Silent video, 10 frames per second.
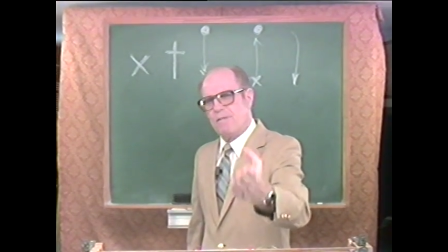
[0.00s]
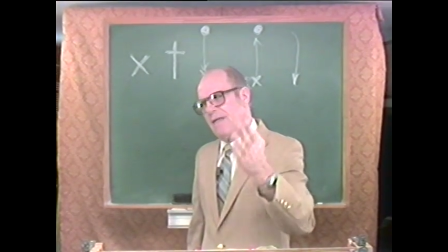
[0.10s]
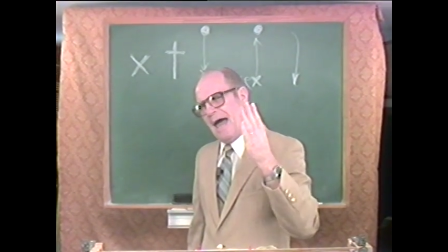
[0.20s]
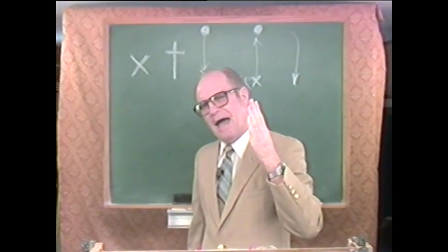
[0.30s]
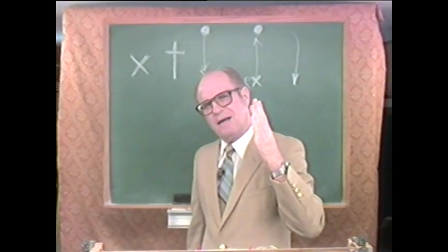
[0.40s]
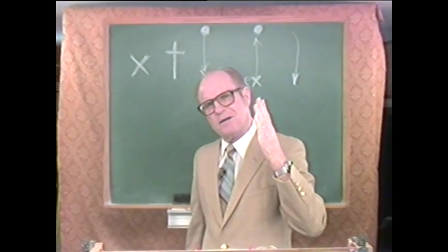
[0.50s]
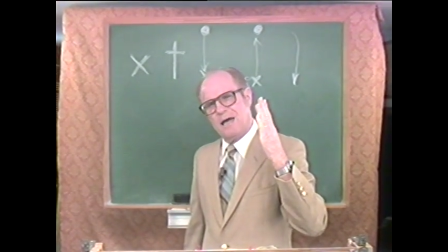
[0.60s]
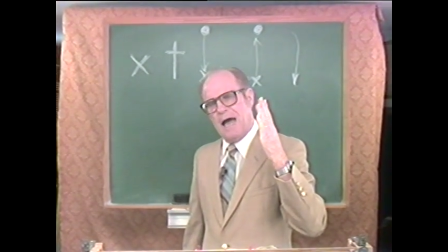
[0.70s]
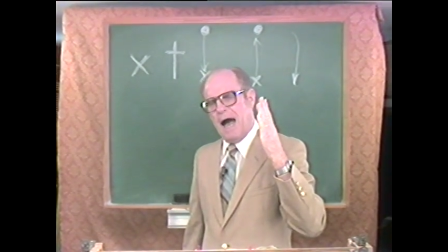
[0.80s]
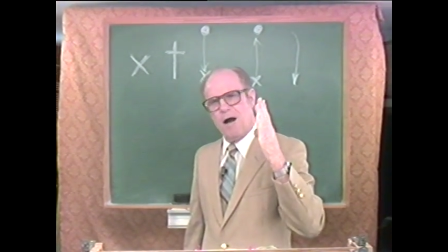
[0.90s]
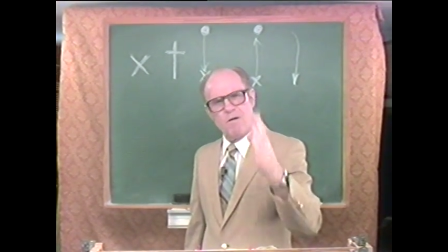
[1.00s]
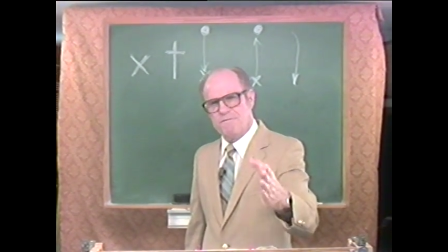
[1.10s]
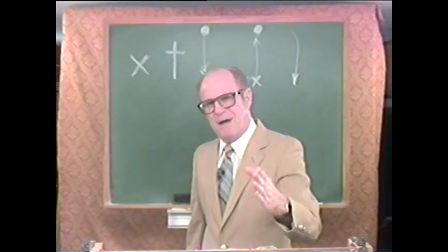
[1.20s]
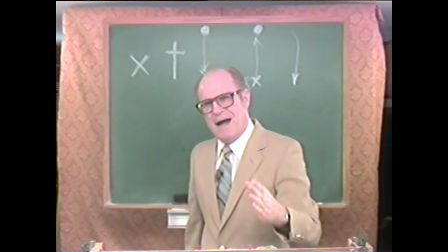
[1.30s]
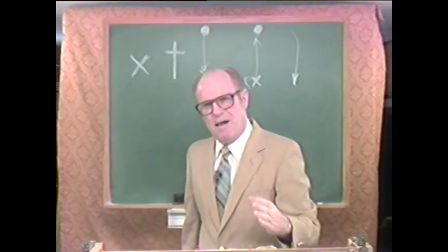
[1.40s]
that our
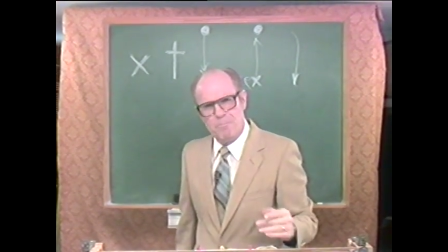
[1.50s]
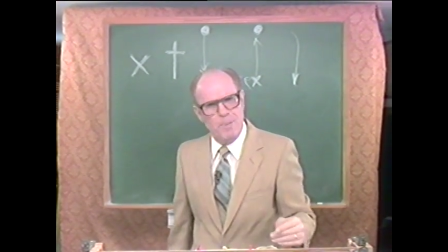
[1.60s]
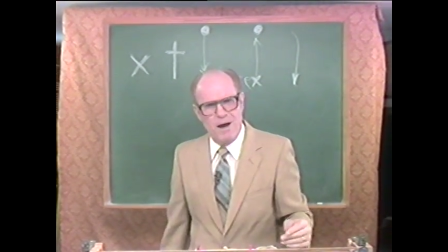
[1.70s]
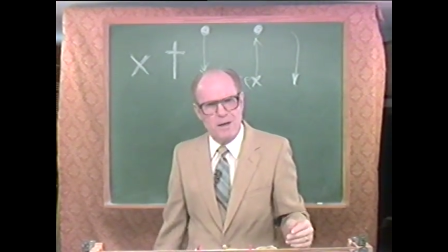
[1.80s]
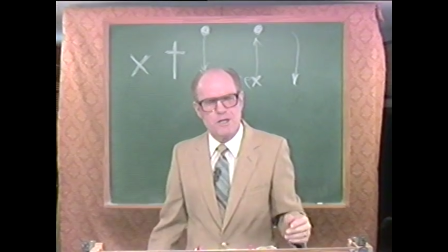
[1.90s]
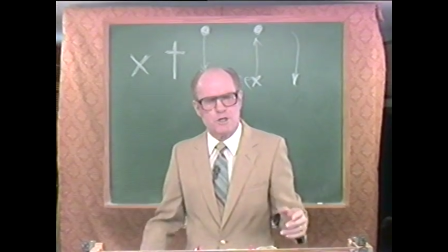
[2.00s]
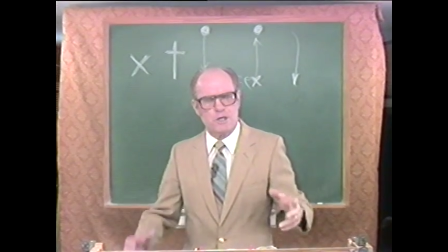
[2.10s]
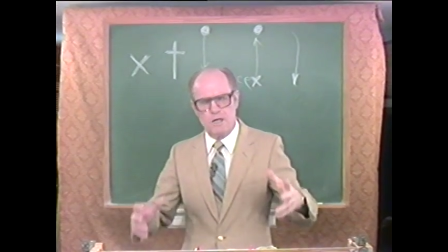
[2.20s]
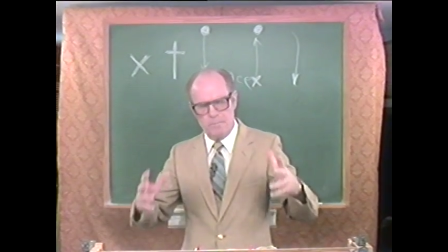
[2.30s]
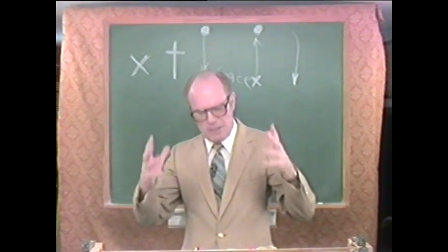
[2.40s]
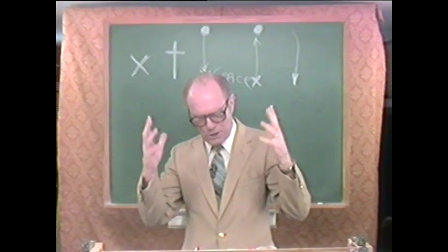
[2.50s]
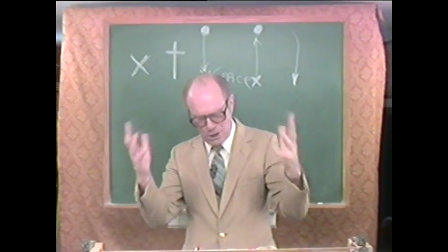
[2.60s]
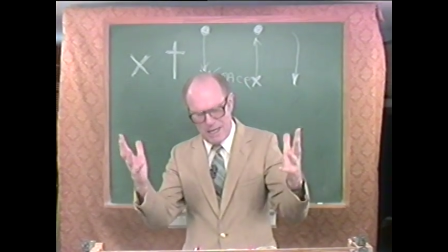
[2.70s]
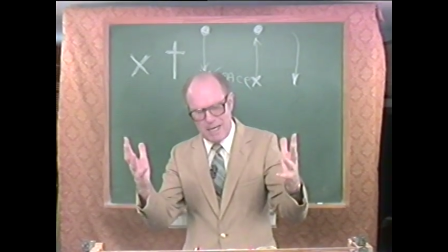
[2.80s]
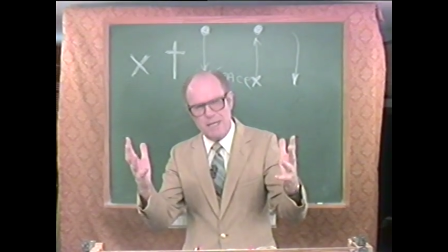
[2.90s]
vile bodies are going to be
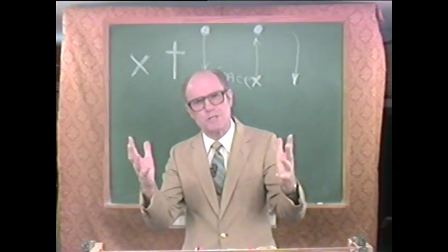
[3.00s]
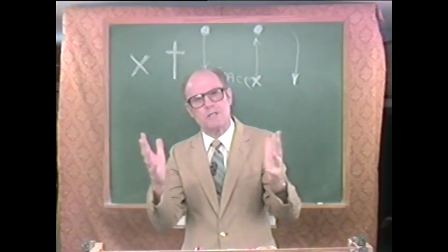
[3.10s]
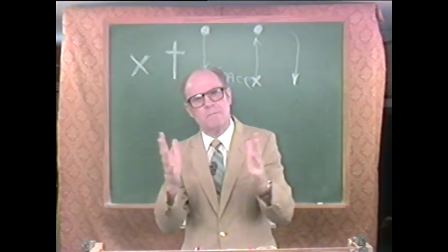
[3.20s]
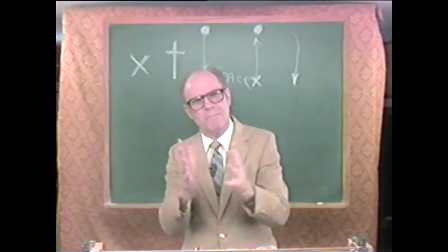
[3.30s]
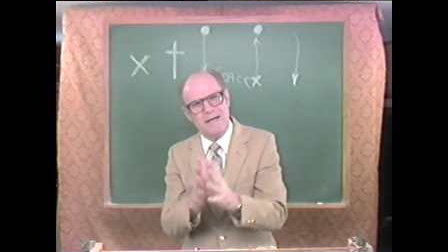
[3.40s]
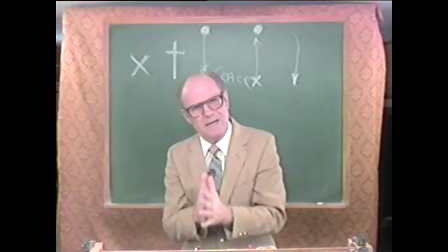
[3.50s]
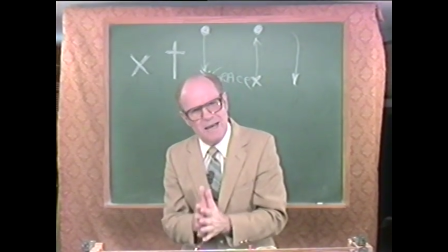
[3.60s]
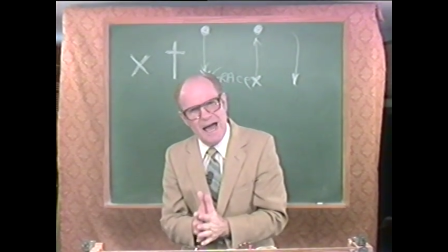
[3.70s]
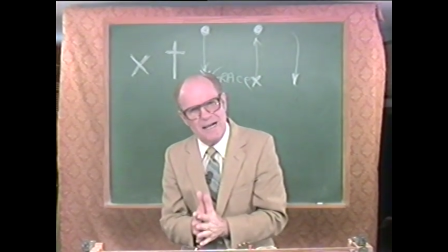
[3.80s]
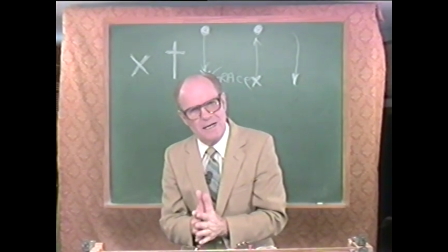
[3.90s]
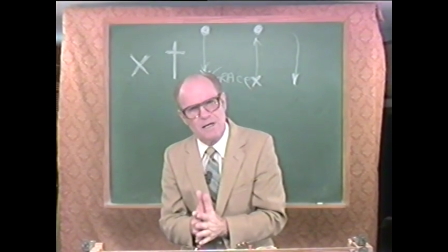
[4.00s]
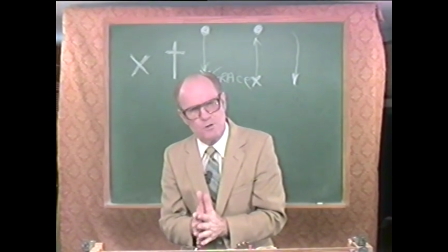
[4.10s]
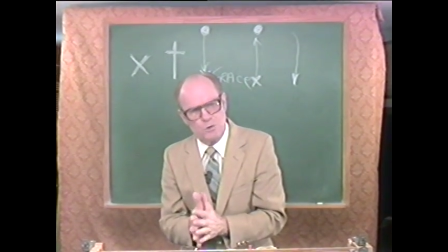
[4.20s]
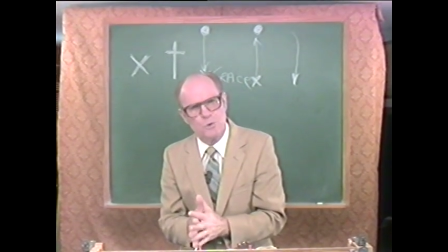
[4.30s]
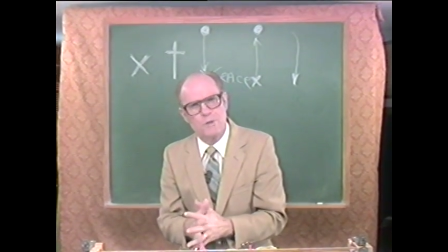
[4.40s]
changed and made like
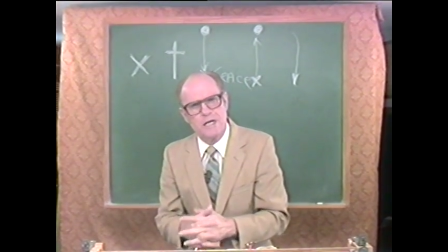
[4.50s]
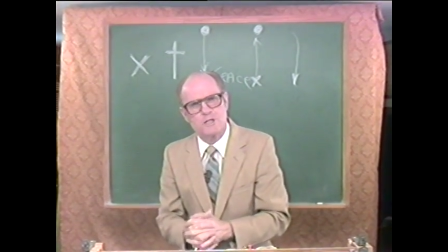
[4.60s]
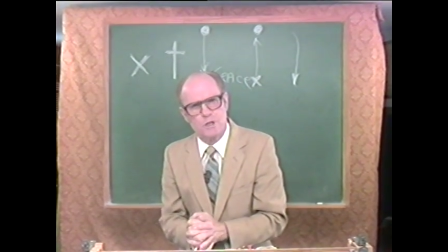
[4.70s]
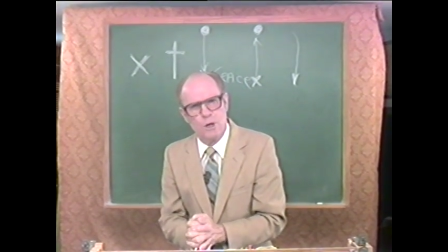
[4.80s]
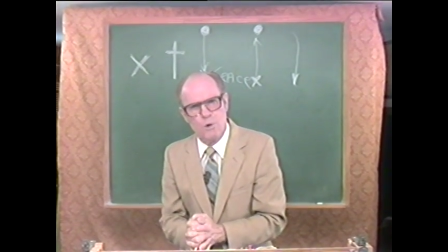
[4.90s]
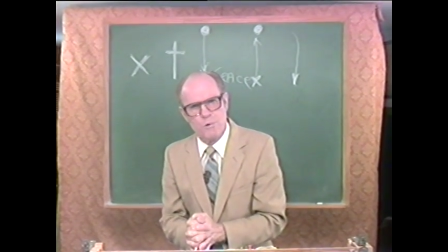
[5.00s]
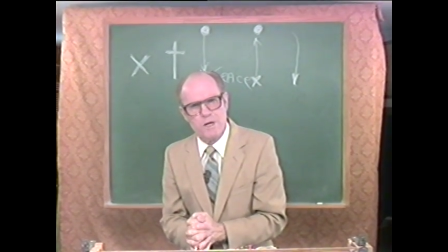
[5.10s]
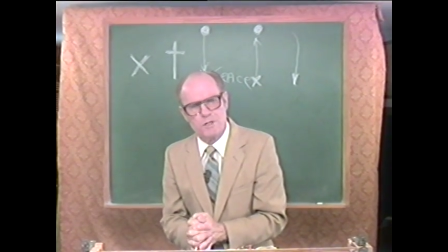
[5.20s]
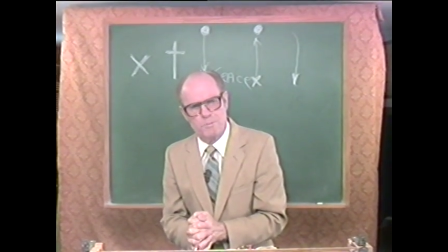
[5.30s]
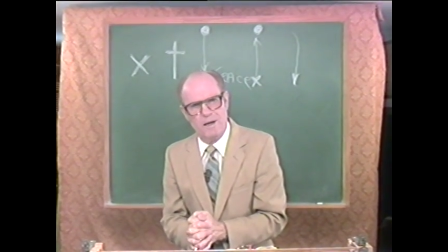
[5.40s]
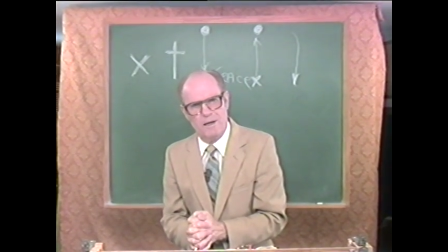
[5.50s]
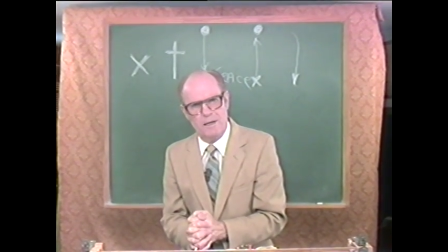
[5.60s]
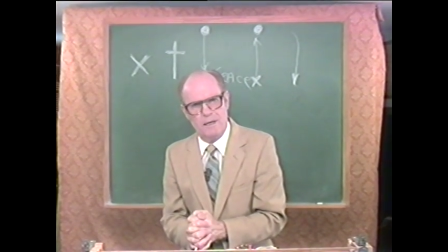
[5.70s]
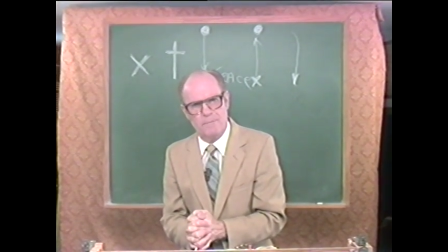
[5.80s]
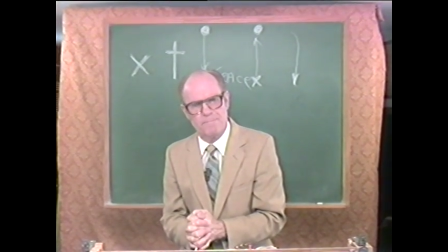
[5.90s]
unto his glorious body.